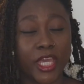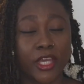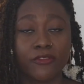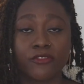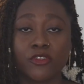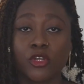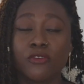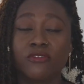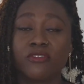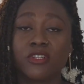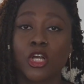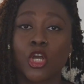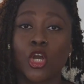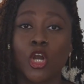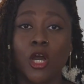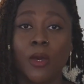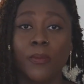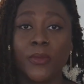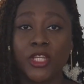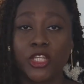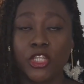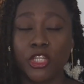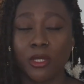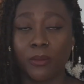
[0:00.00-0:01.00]
of
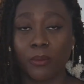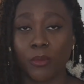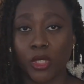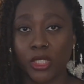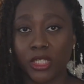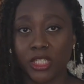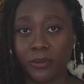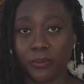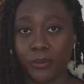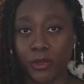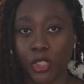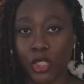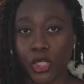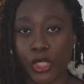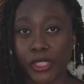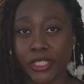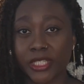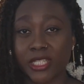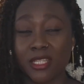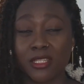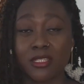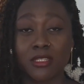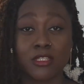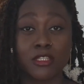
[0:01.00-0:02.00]
overcoming your money blocks
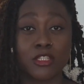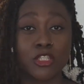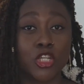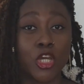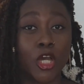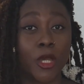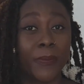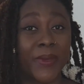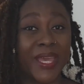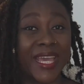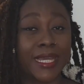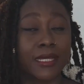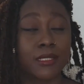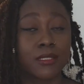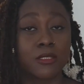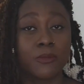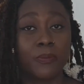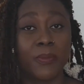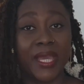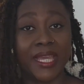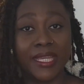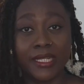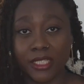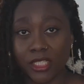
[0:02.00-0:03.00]
is stop
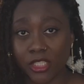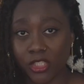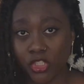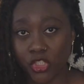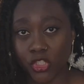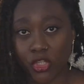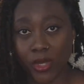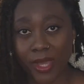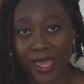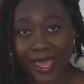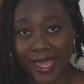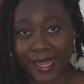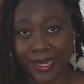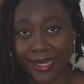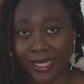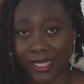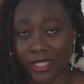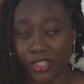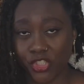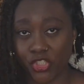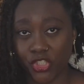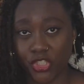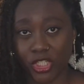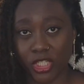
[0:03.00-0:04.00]
expending your
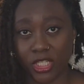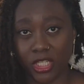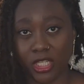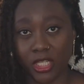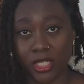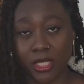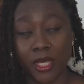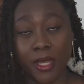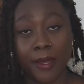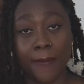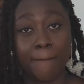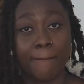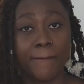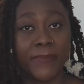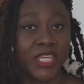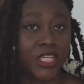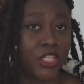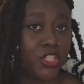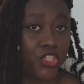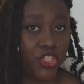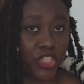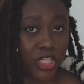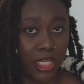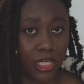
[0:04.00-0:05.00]
energy
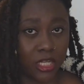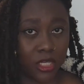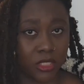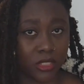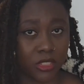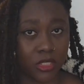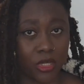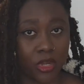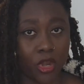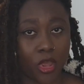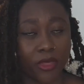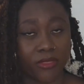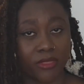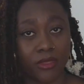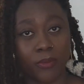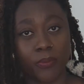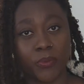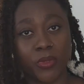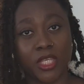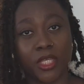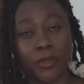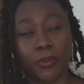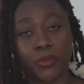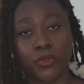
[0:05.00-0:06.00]
being jealous on other
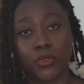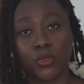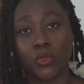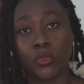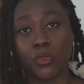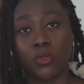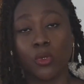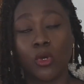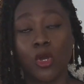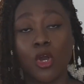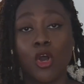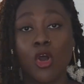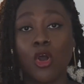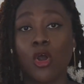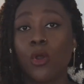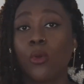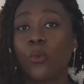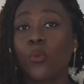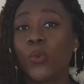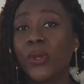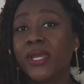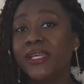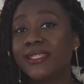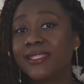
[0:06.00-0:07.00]
people or
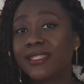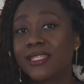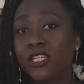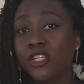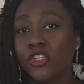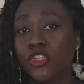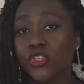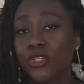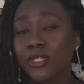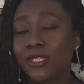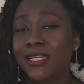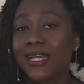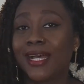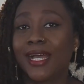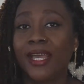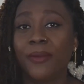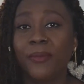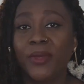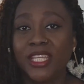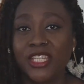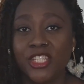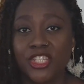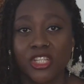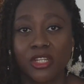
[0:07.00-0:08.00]
wasting your time
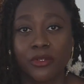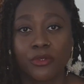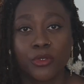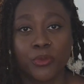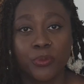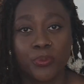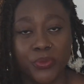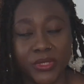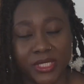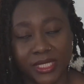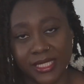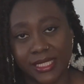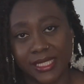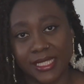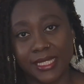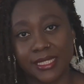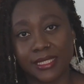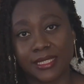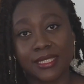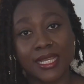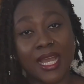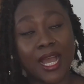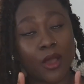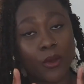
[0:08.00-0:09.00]
in their own
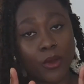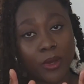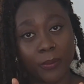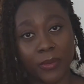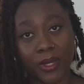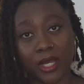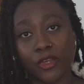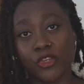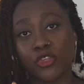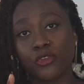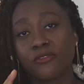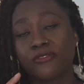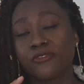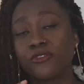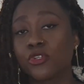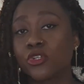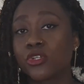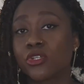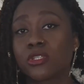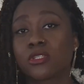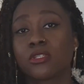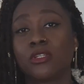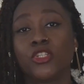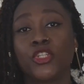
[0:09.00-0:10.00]
business. How about you
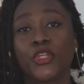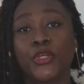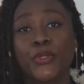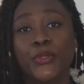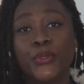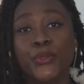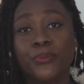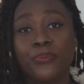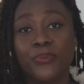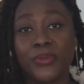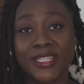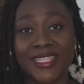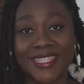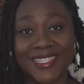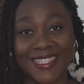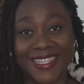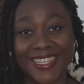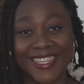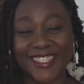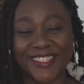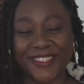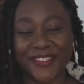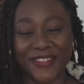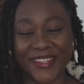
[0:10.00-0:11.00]
focus on your own
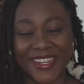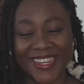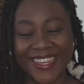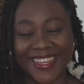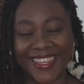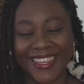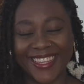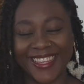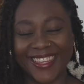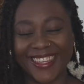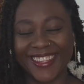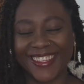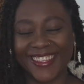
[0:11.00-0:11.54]
business, right?